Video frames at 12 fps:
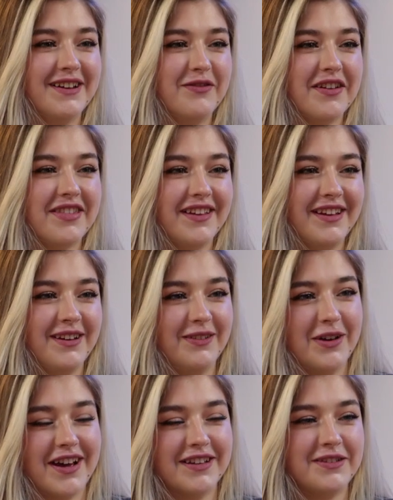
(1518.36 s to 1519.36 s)
everything,
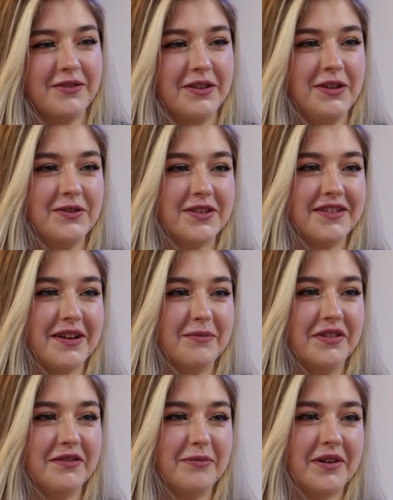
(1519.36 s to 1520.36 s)
we had to reduce the
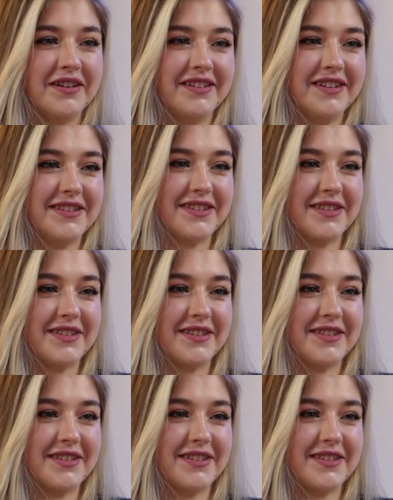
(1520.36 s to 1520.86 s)
number of parties.